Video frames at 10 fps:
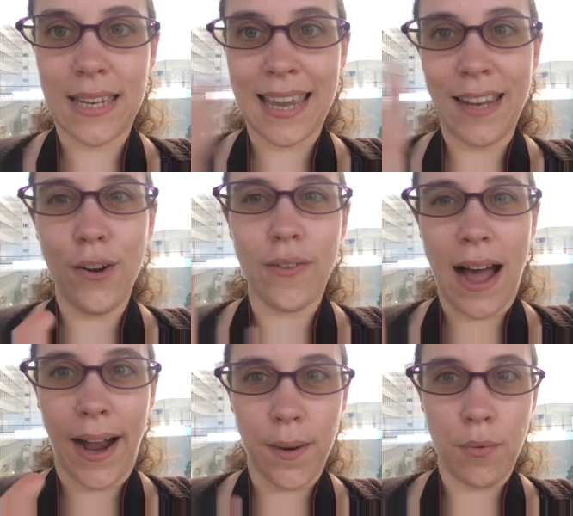kind of
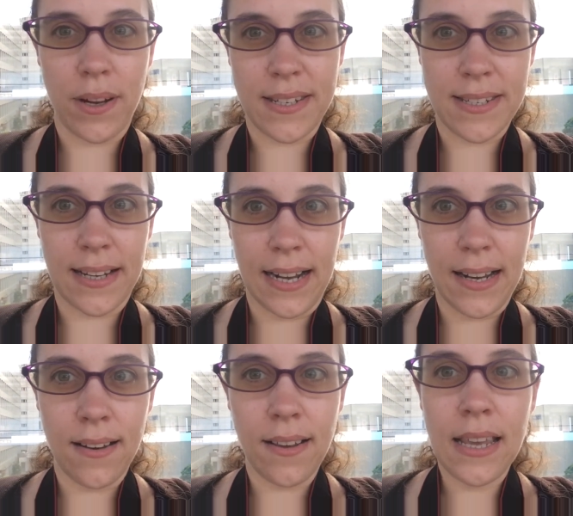hybrid
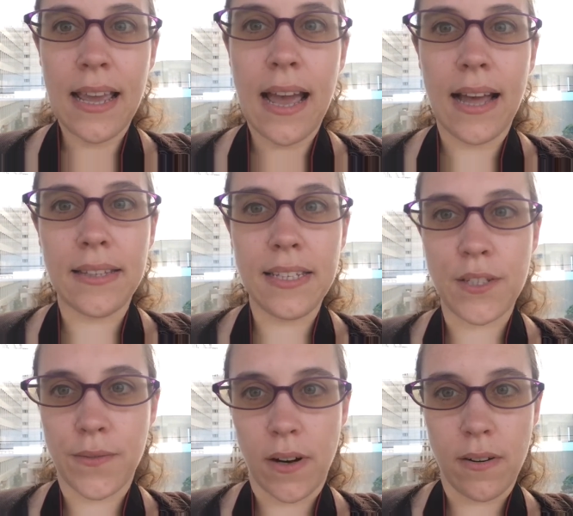style, and
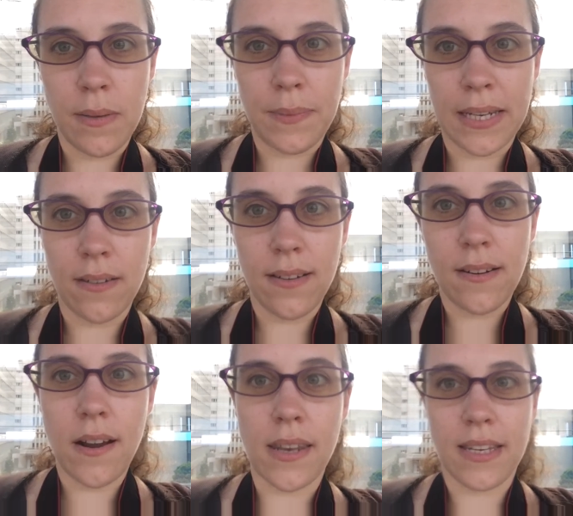it's very
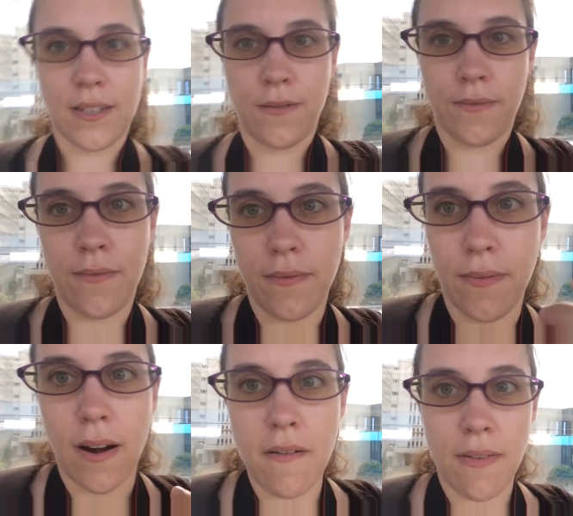peculiar and it's
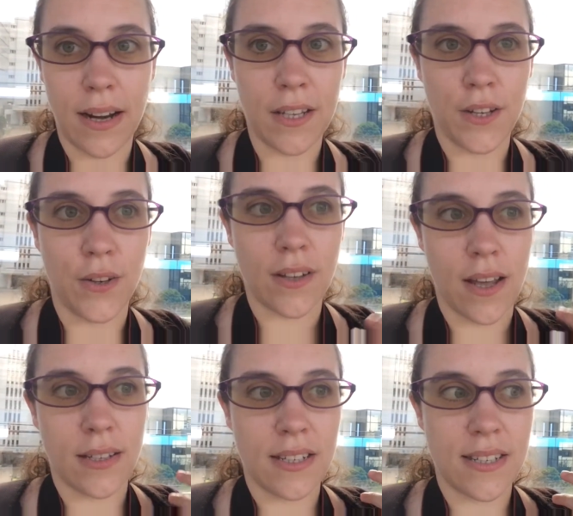very cute,
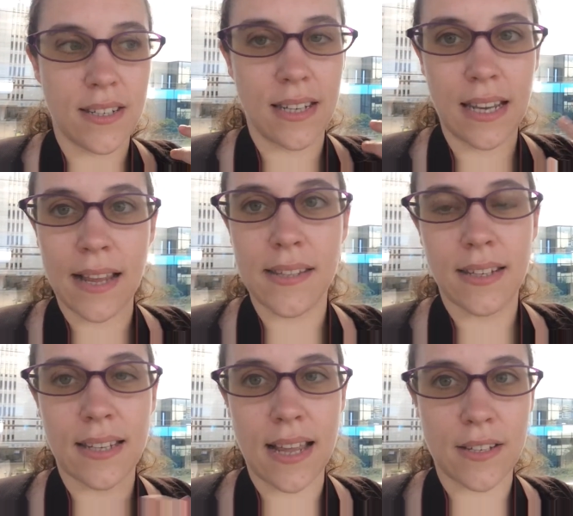and I
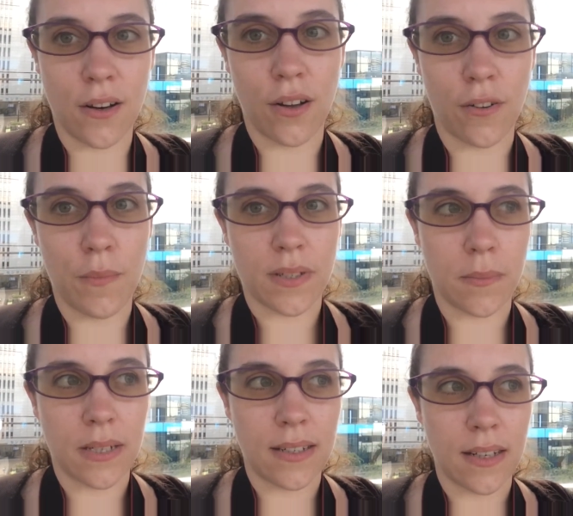think it has a lot of
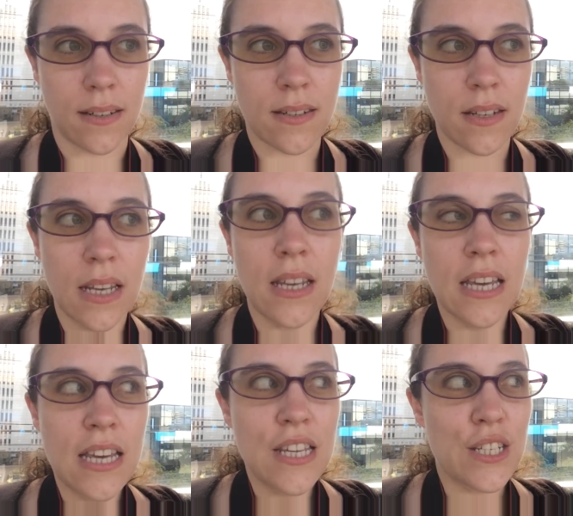possibilities.
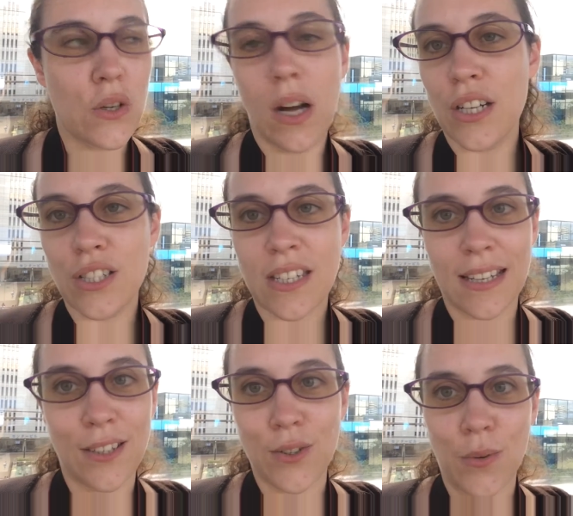So I just
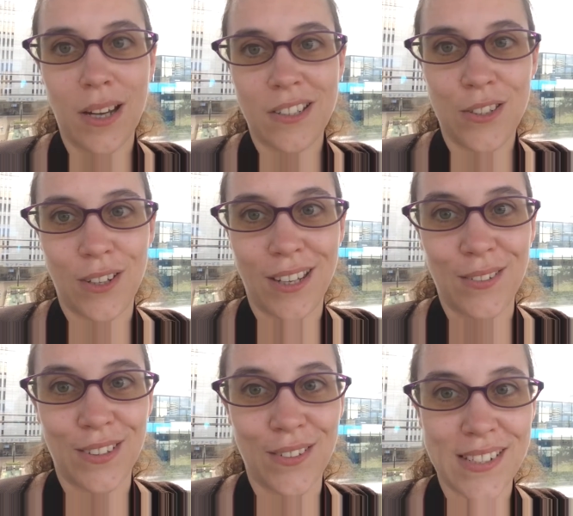cannot wait to get
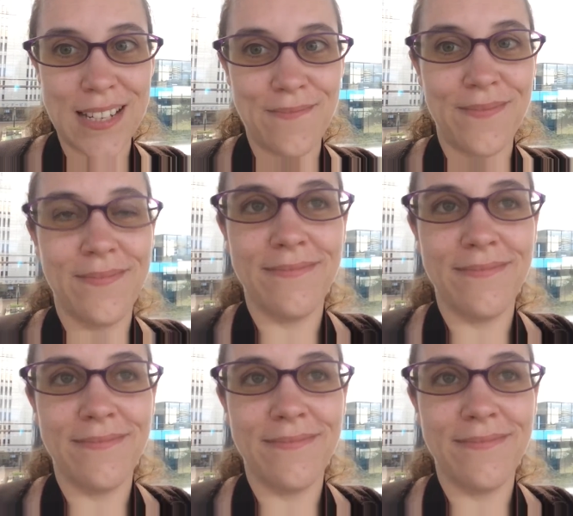one of them,